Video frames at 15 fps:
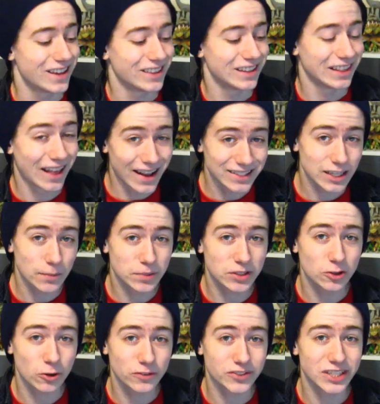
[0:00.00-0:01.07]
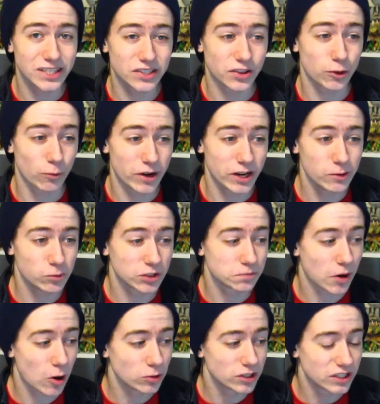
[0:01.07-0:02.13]
the last episode of Season 3 was
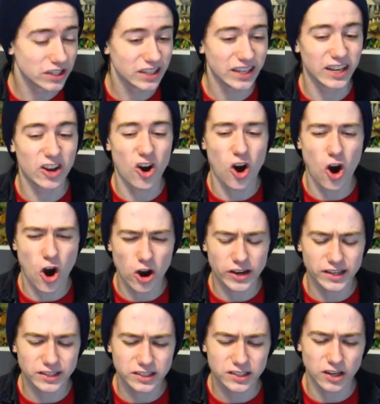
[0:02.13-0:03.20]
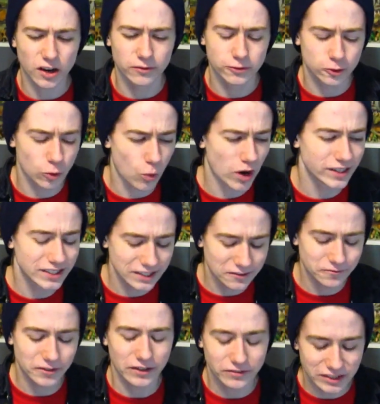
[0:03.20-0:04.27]
posted in August of
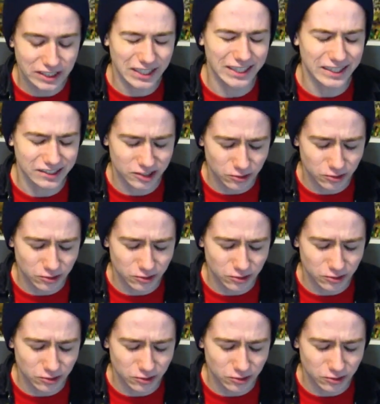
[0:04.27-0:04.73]
2015.